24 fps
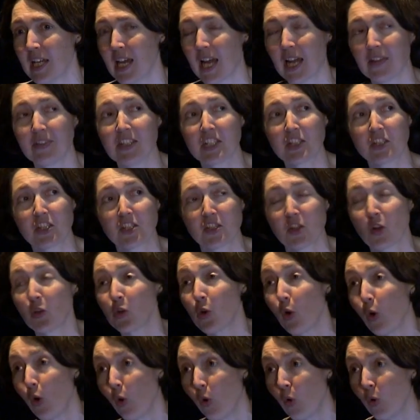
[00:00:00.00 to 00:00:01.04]
and this is on
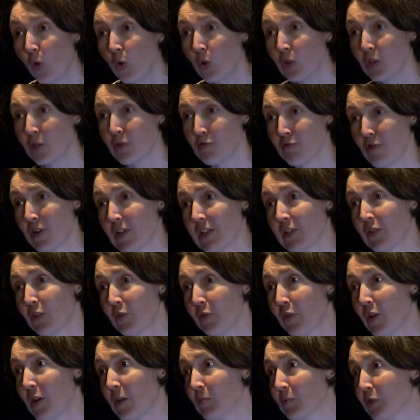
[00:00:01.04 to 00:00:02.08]
all your rice
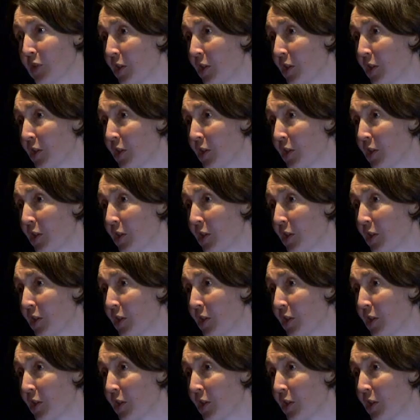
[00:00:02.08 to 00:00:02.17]
farms.